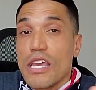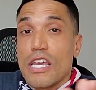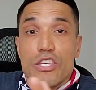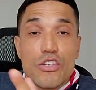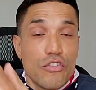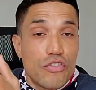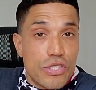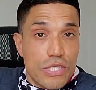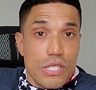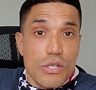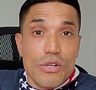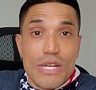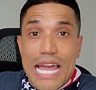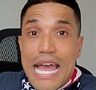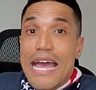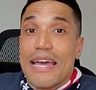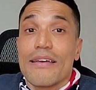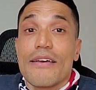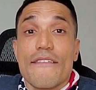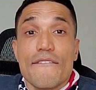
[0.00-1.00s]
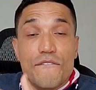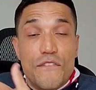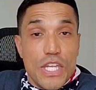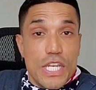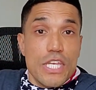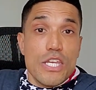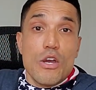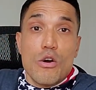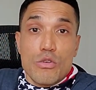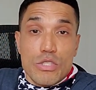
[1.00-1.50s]
You still got
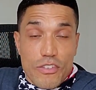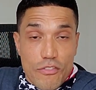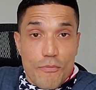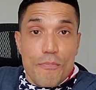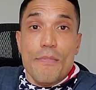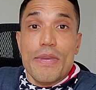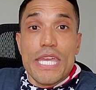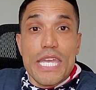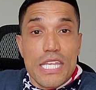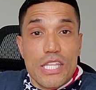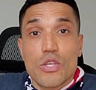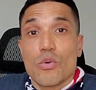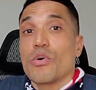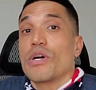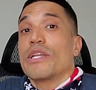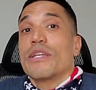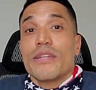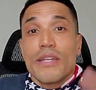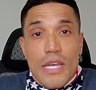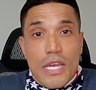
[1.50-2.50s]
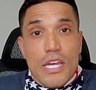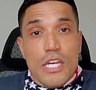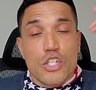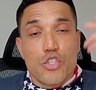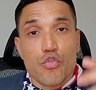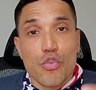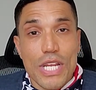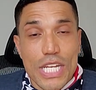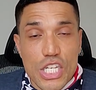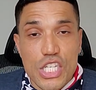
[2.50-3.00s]
videos of me doing
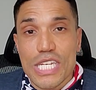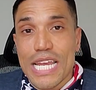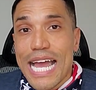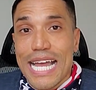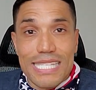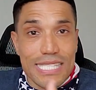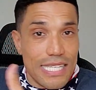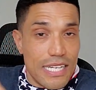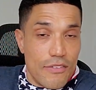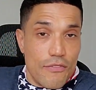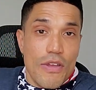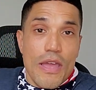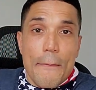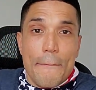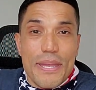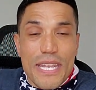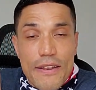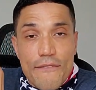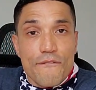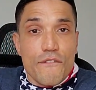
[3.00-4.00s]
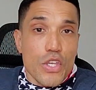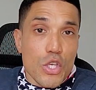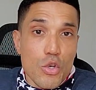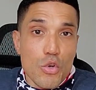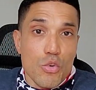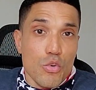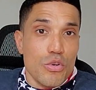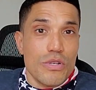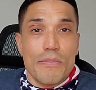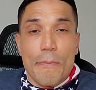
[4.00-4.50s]
trick shots that have been
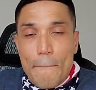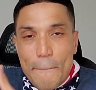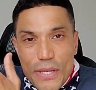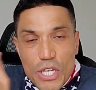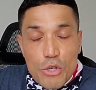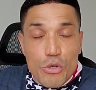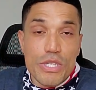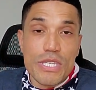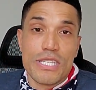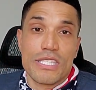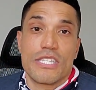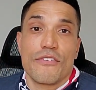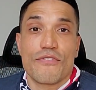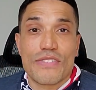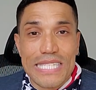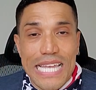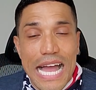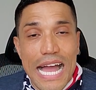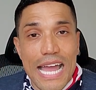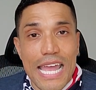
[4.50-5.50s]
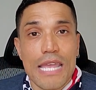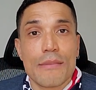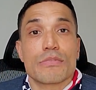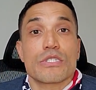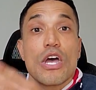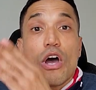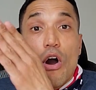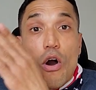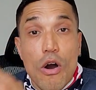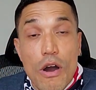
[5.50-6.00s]
viewed billions of times
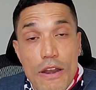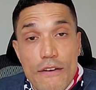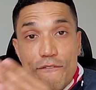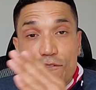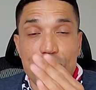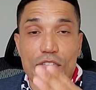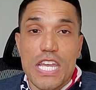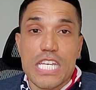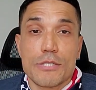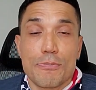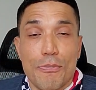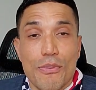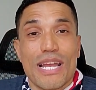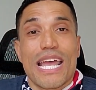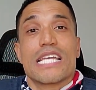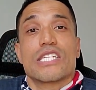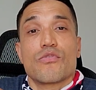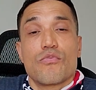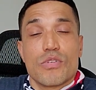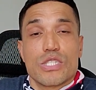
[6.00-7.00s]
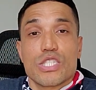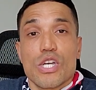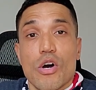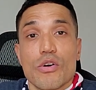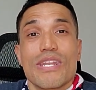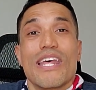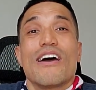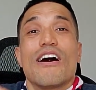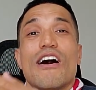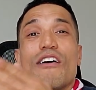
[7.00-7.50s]
on Facebook as a
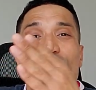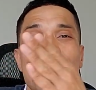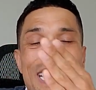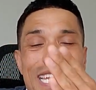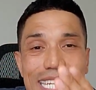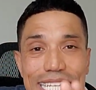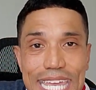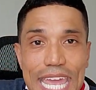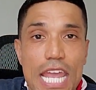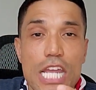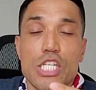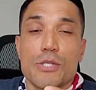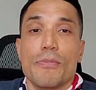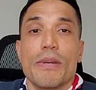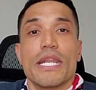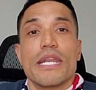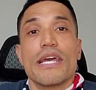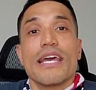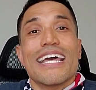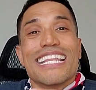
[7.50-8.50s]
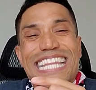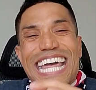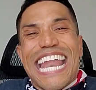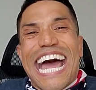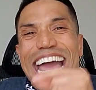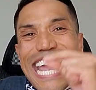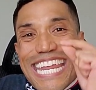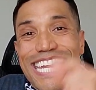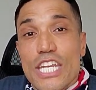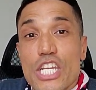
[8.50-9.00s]
result of the engagement that
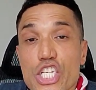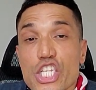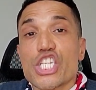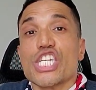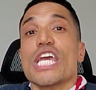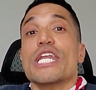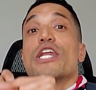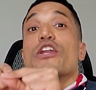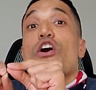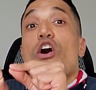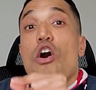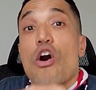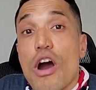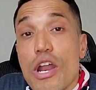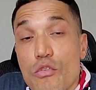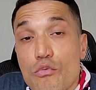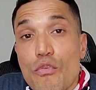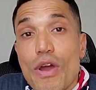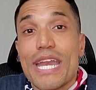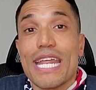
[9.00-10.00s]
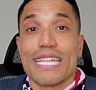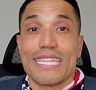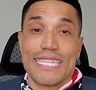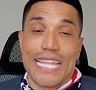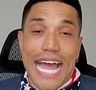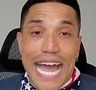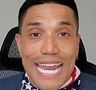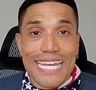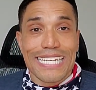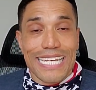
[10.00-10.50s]
I initiated on
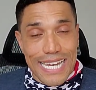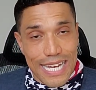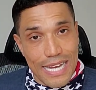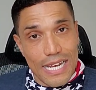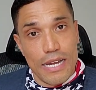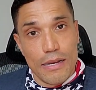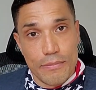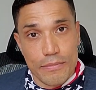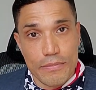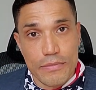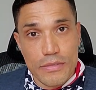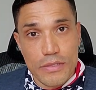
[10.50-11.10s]
Reddit.com.